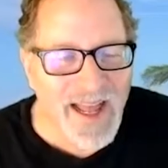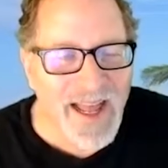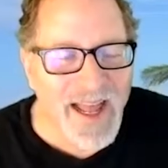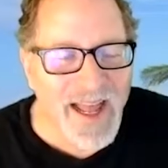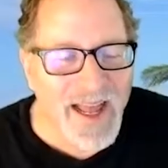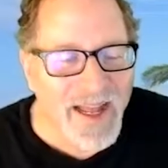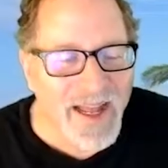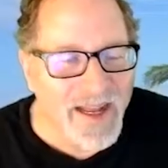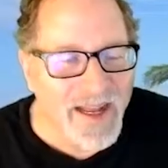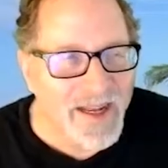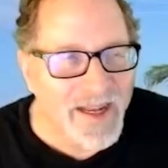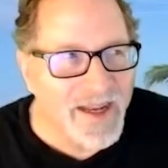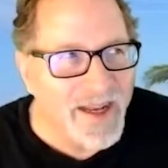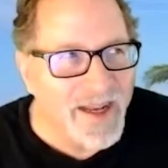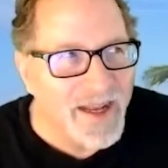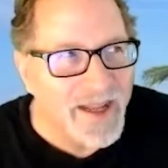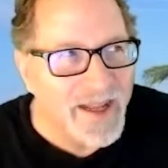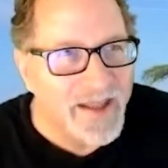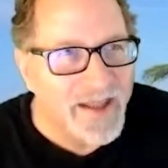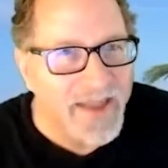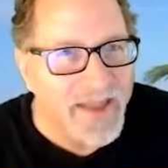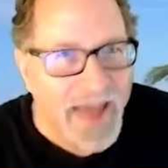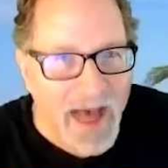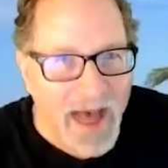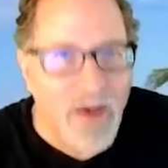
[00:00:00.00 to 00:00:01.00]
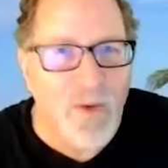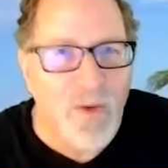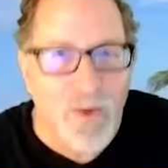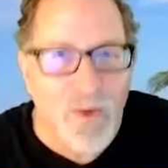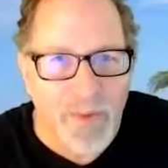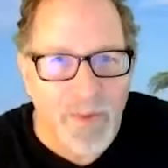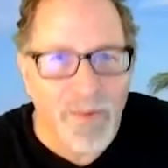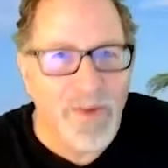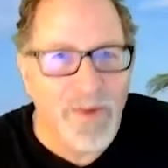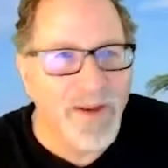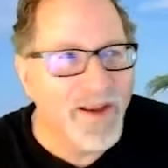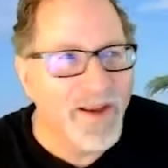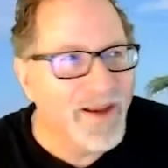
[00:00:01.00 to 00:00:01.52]
and that will
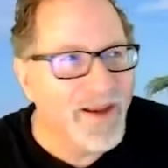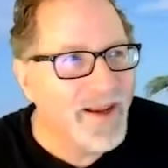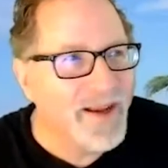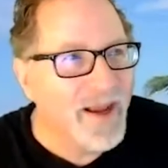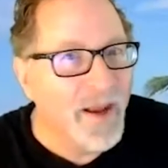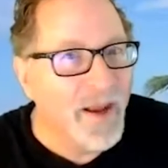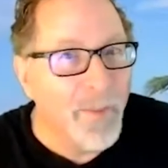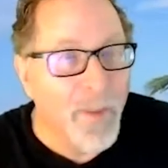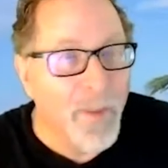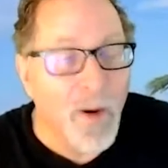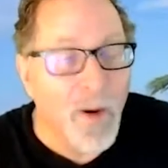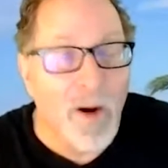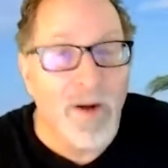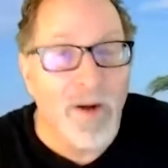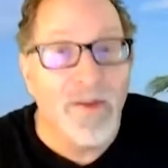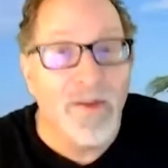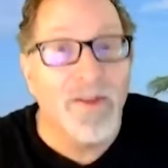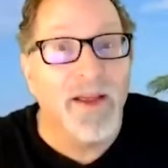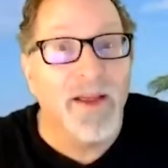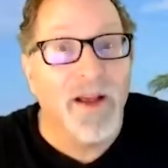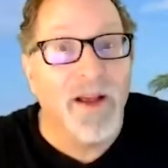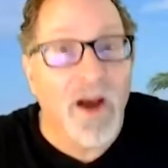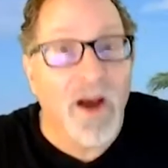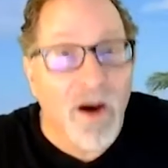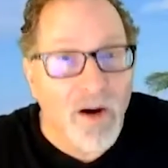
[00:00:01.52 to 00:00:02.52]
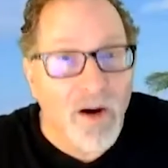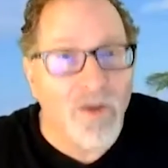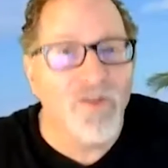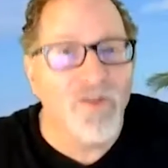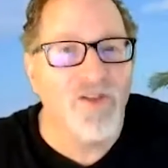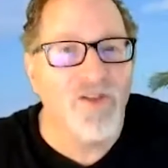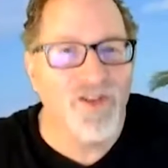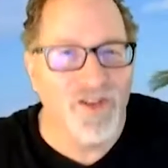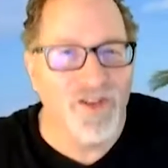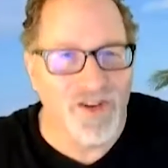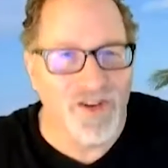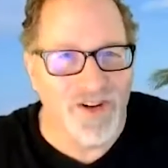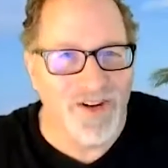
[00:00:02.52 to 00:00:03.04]
be part of the
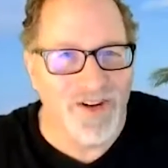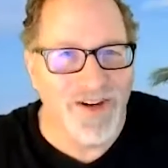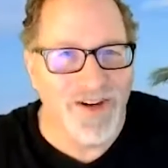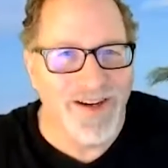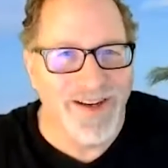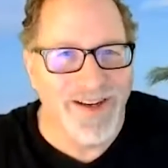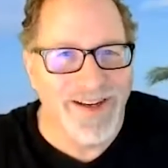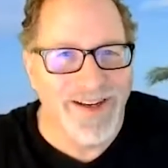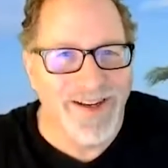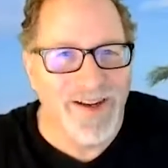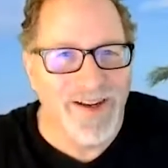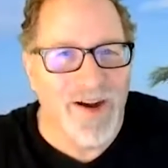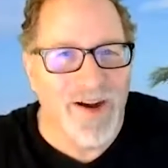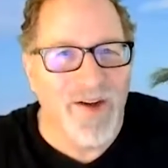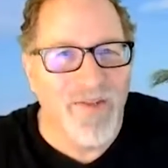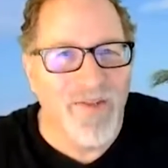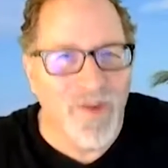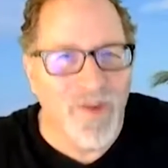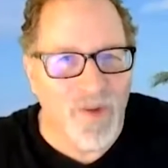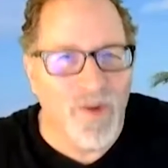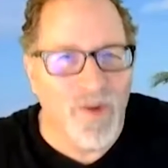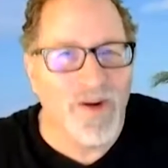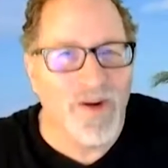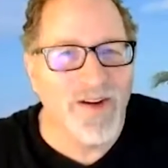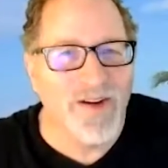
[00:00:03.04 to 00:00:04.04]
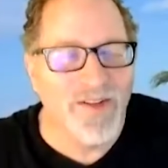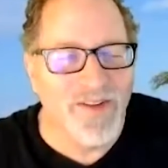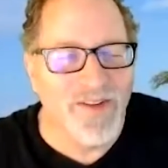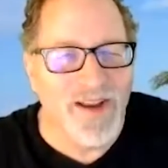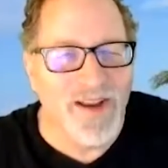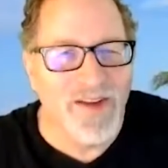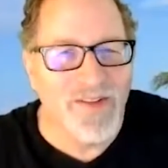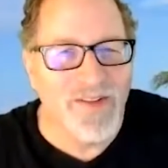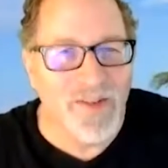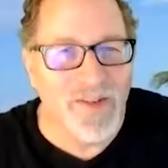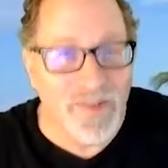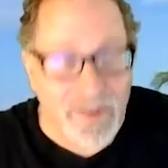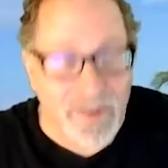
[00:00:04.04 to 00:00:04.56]
culture of the
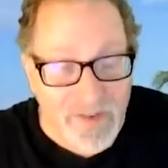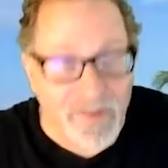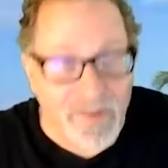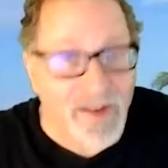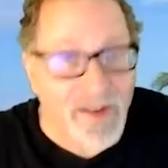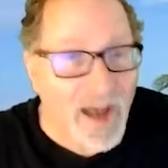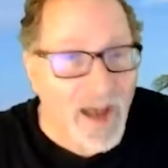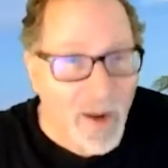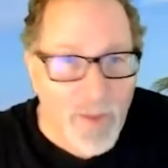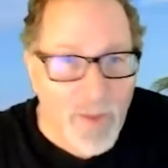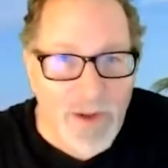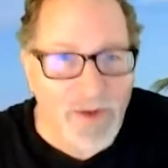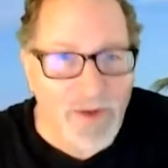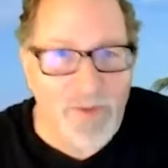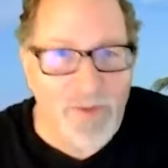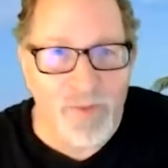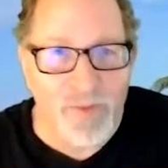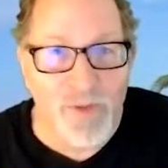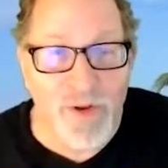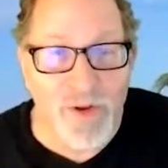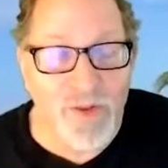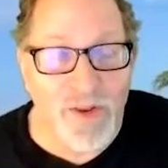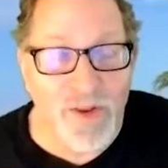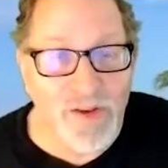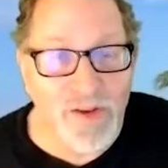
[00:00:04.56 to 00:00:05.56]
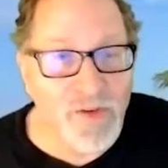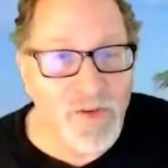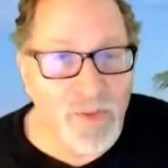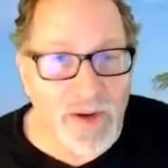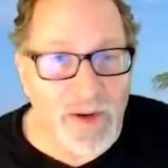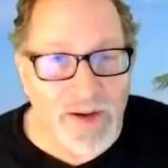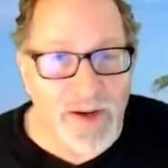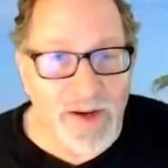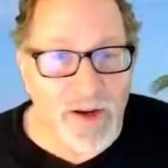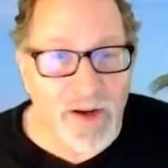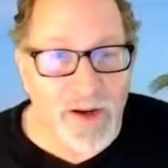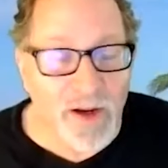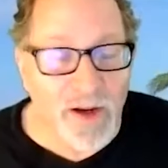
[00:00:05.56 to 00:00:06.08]
organization. This is how we do things
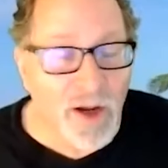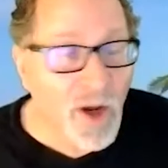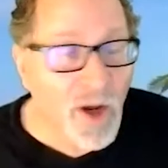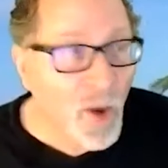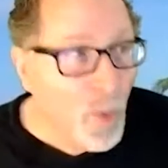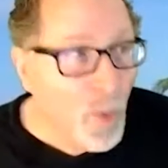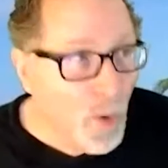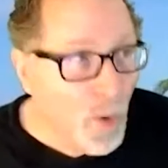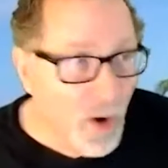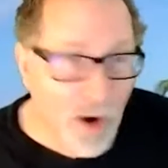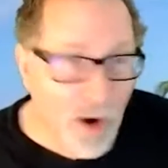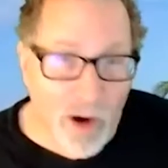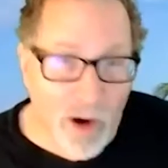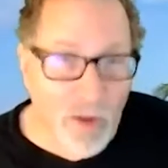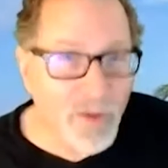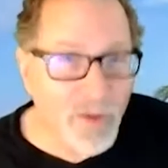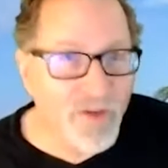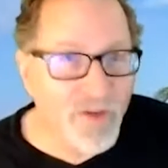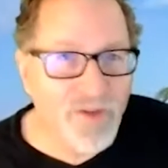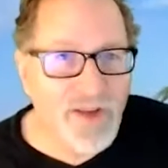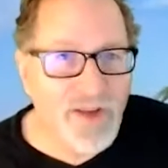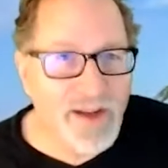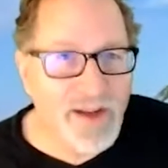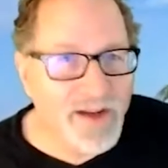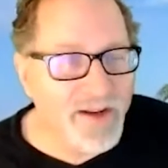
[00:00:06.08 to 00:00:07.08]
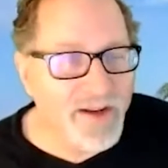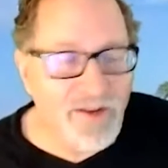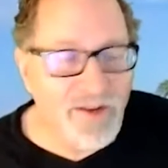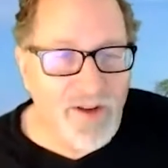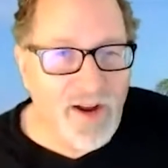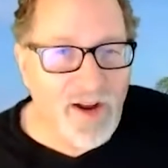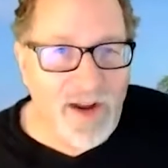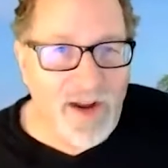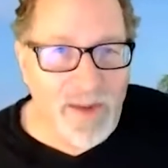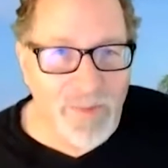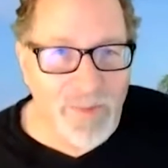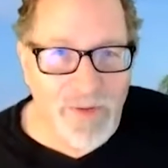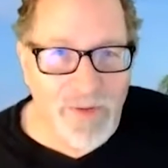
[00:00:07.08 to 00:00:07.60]
around here. We're always taking
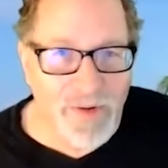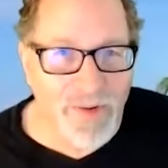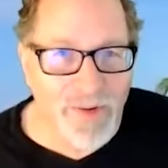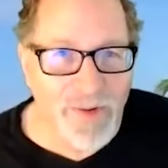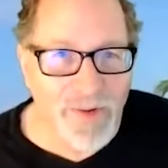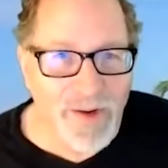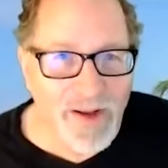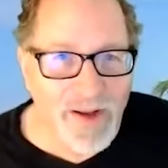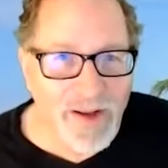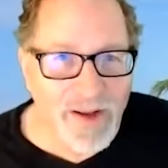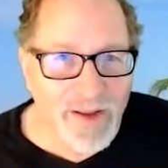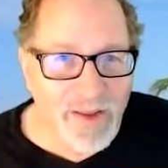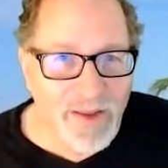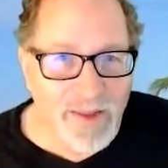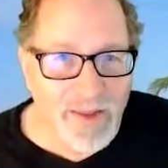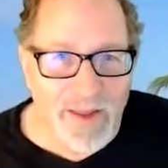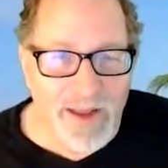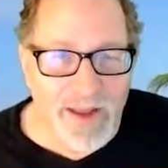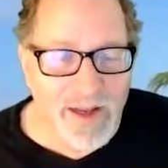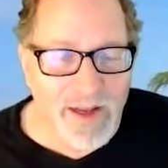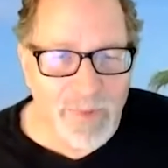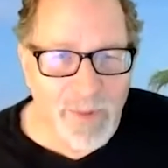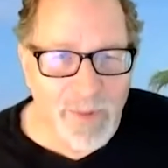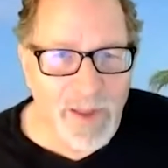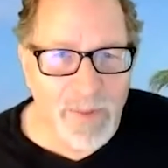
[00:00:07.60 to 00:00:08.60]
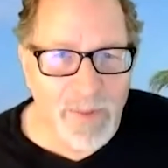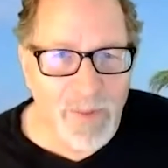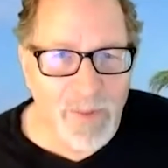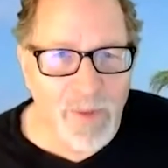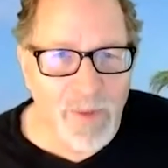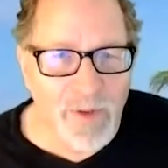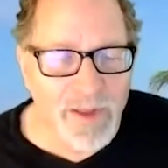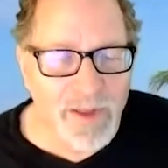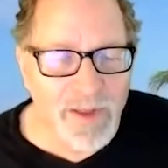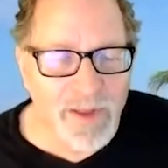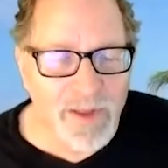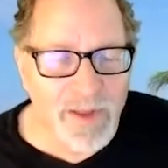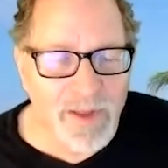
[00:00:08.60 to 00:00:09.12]
time to thank
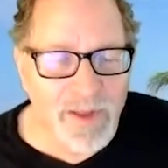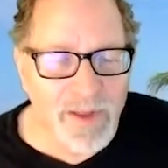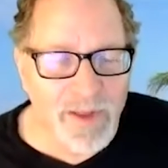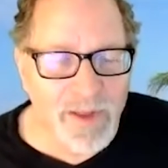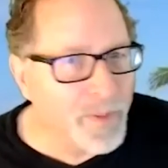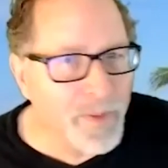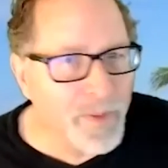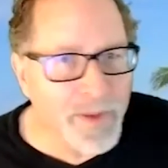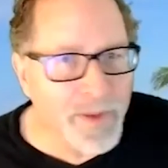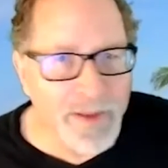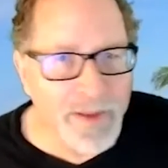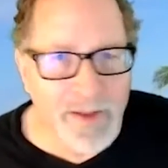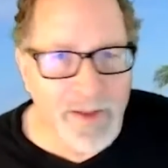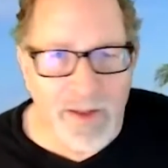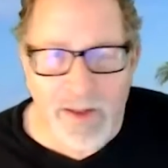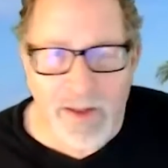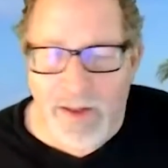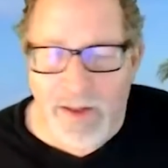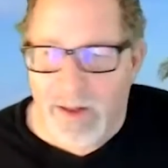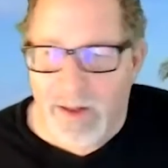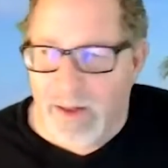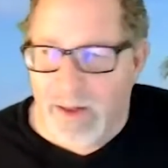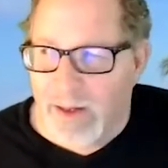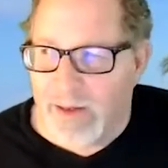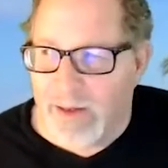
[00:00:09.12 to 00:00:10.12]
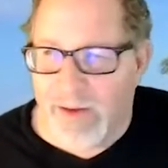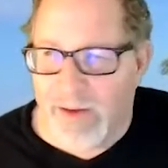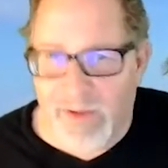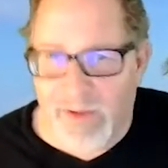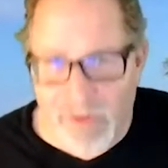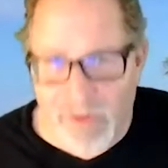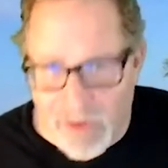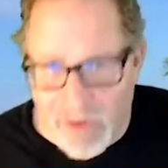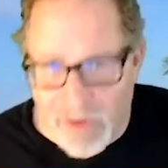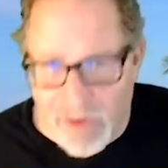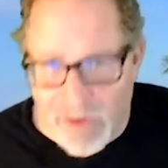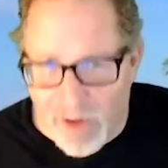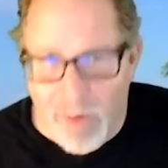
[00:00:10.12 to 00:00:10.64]
people and acknowledge people, and to, and to
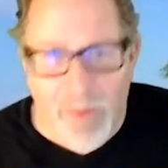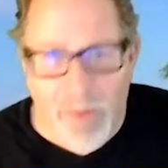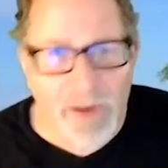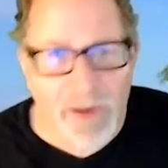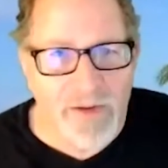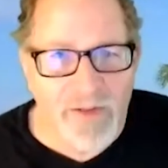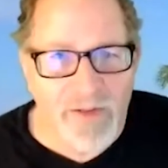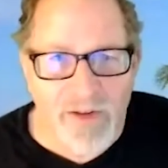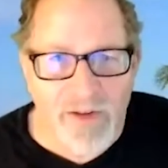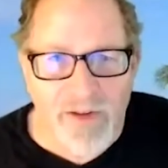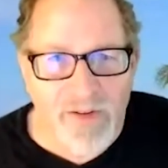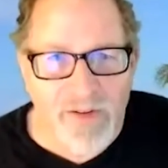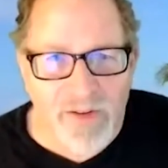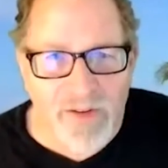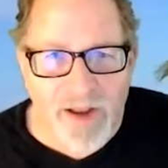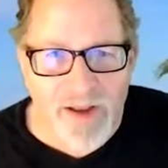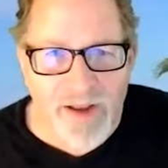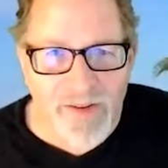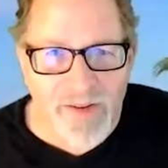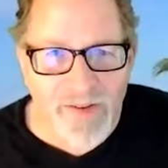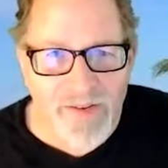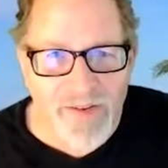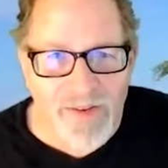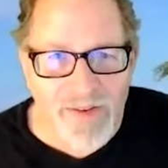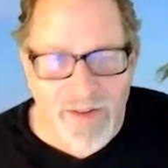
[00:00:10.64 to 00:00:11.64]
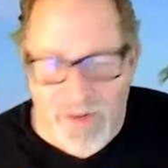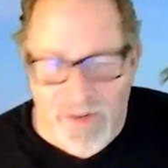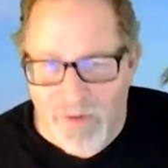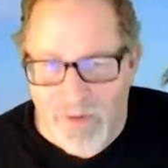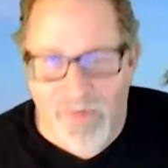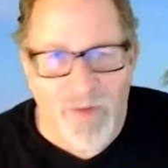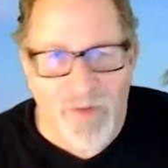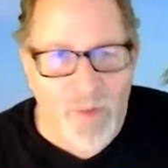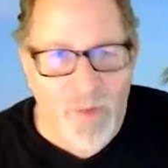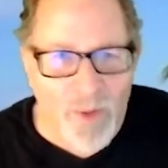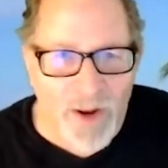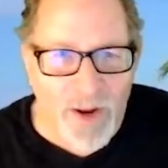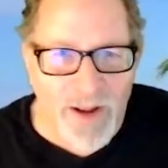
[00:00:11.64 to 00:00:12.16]
celebrate success in
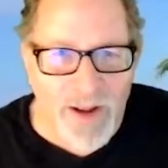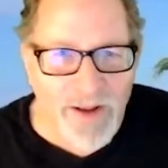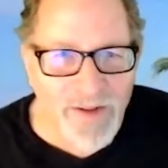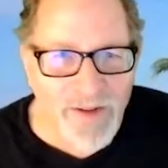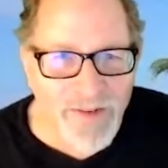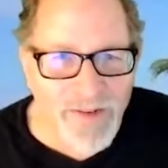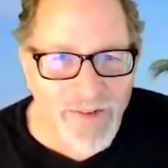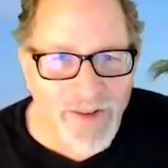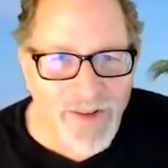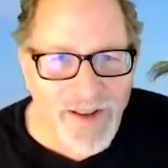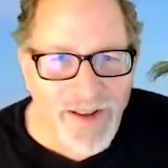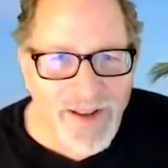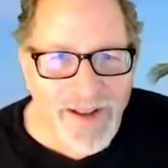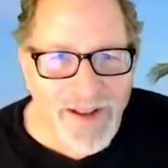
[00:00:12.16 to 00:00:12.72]
different ways.